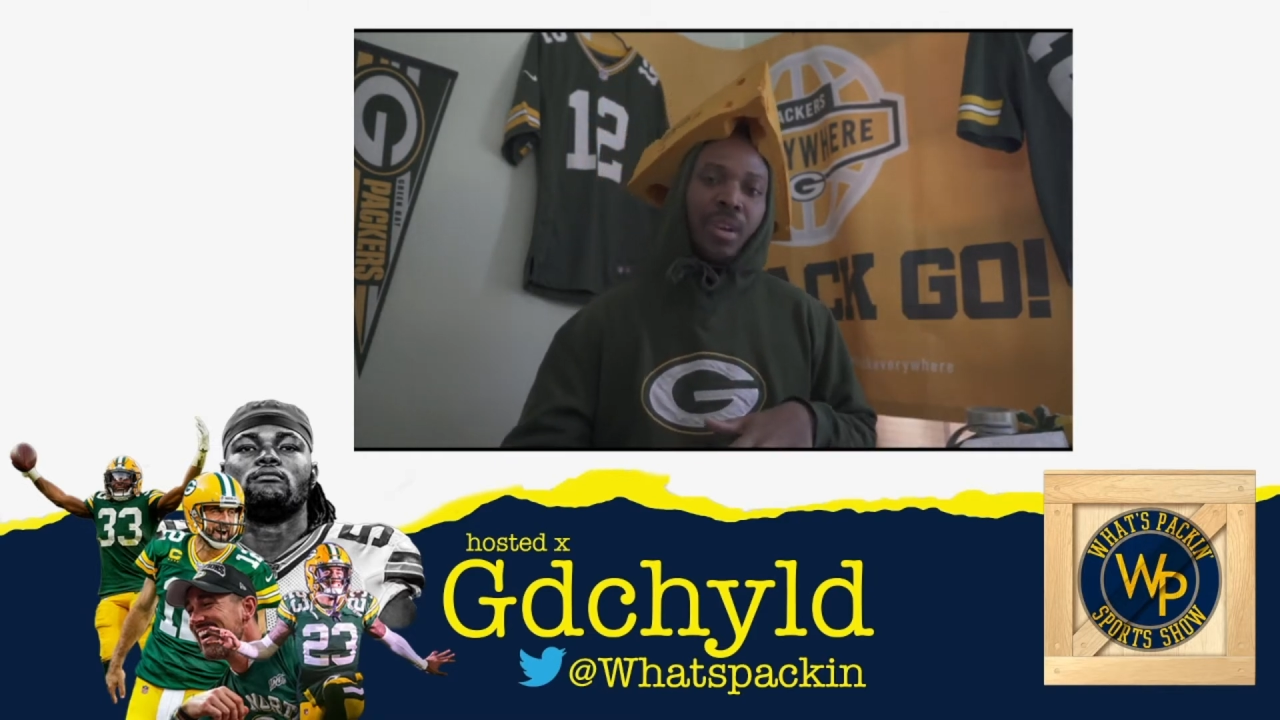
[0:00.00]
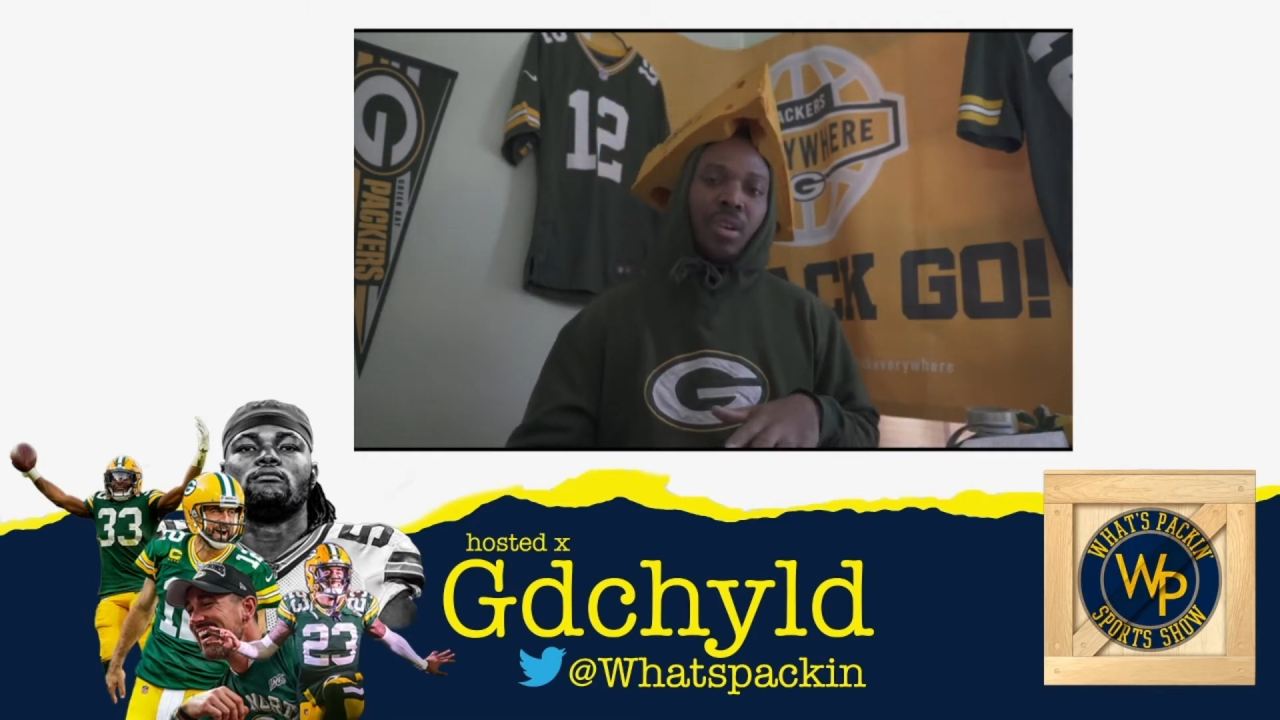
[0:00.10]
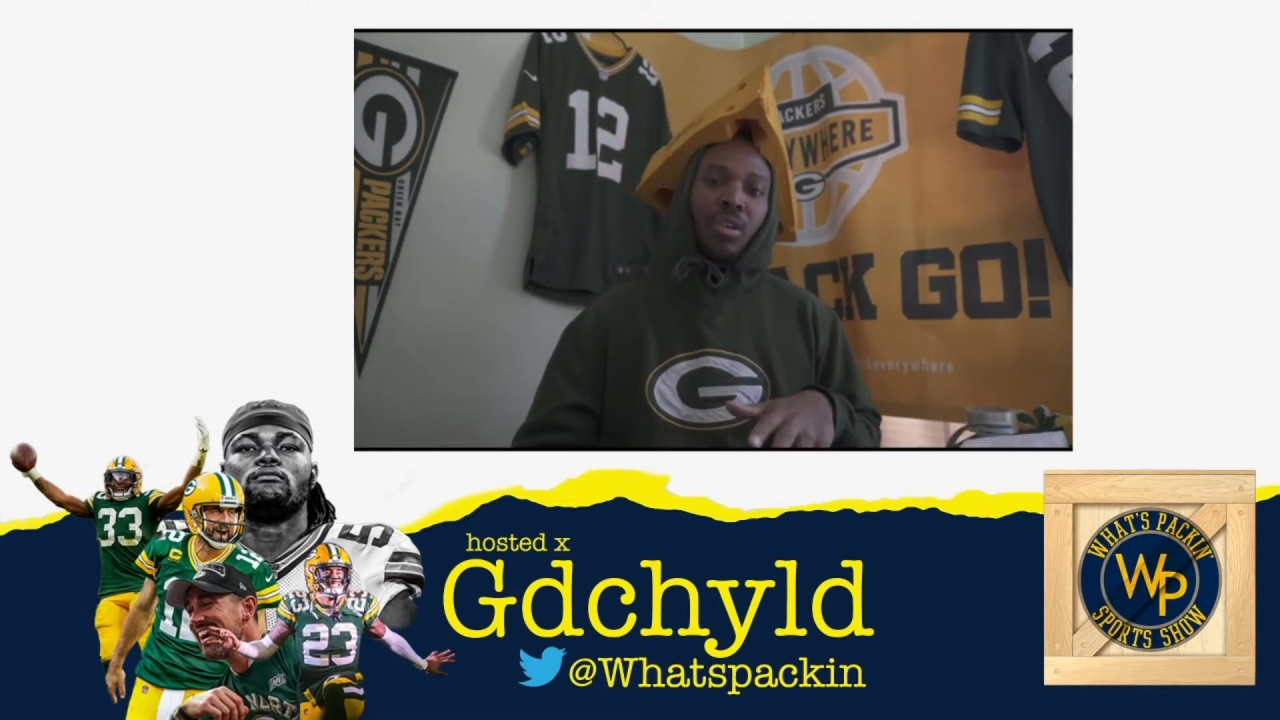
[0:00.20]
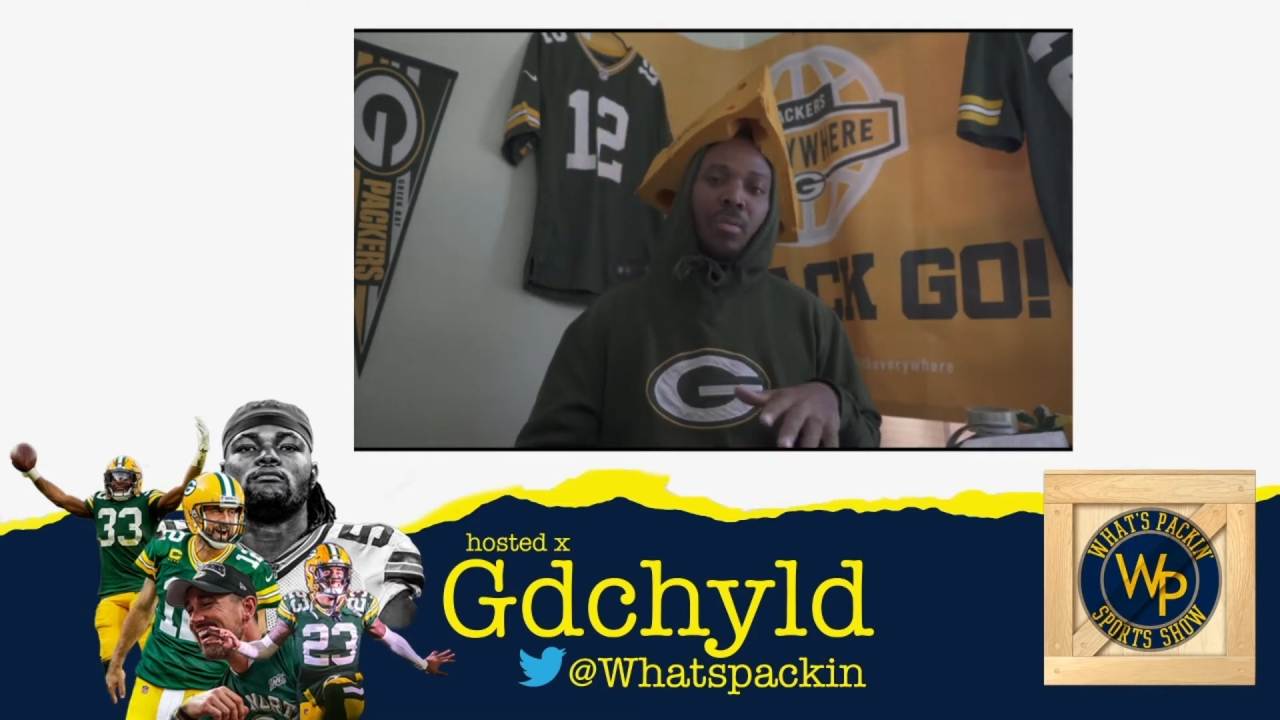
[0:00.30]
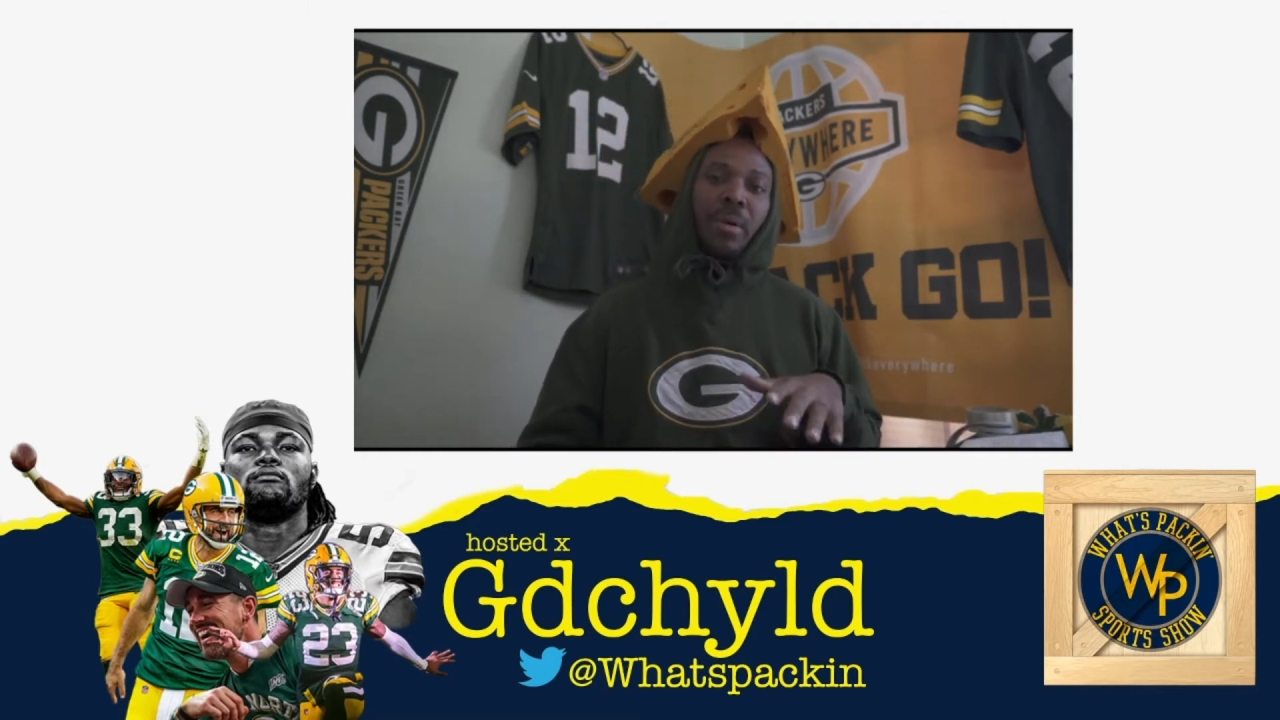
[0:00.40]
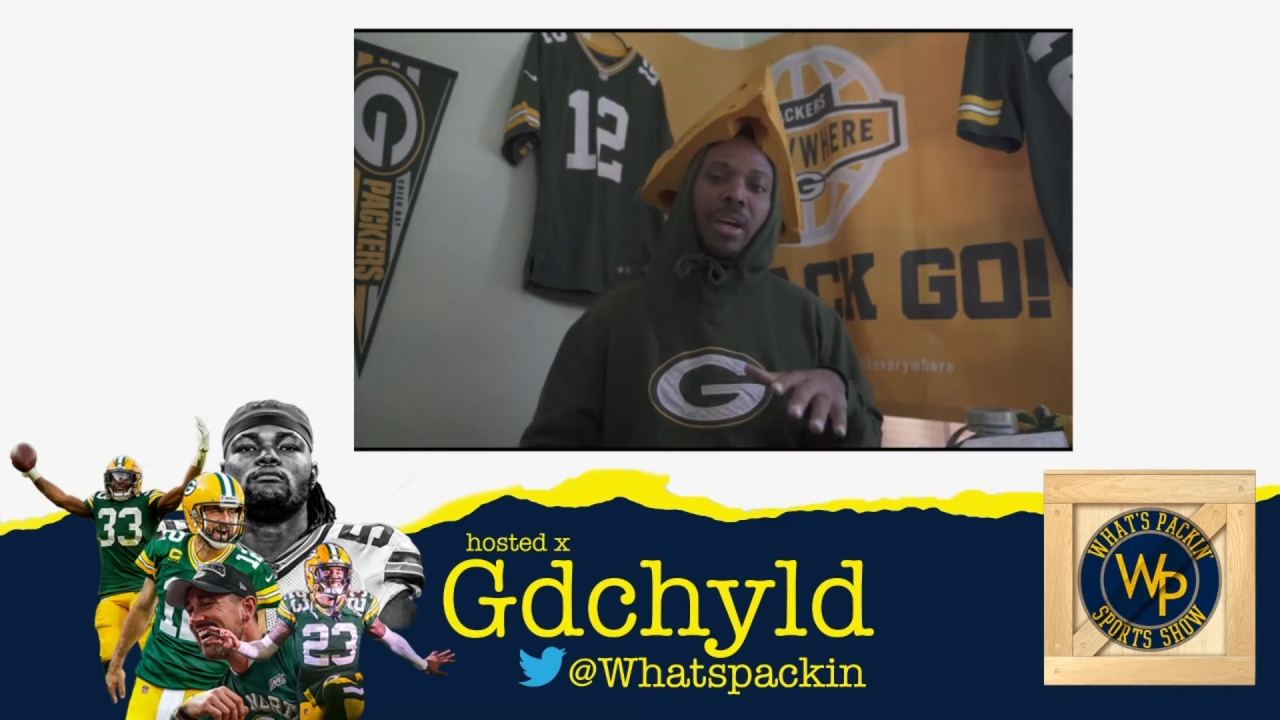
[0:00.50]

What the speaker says: on my